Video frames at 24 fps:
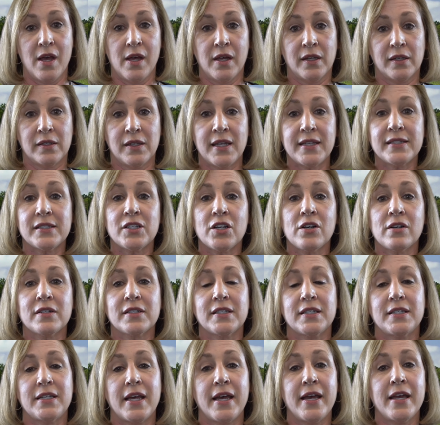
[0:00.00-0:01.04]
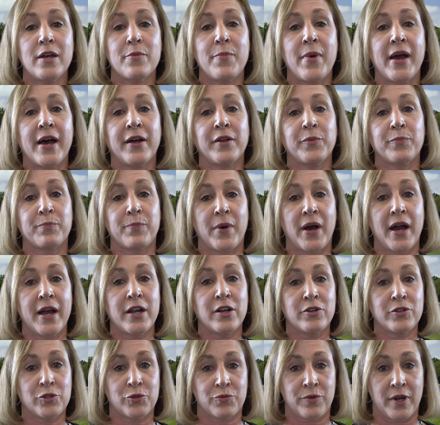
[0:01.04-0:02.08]
Let's talk today about
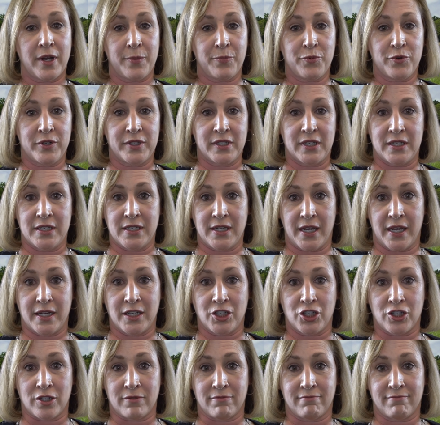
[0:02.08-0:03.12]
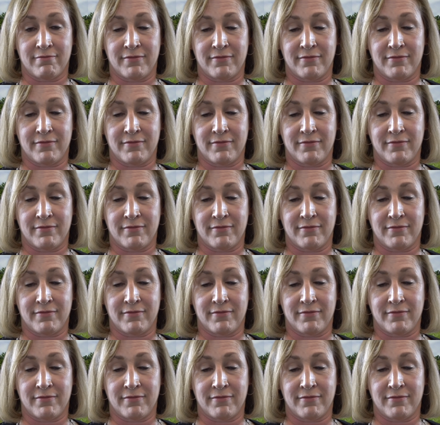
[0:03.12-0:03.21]
buyer's representation.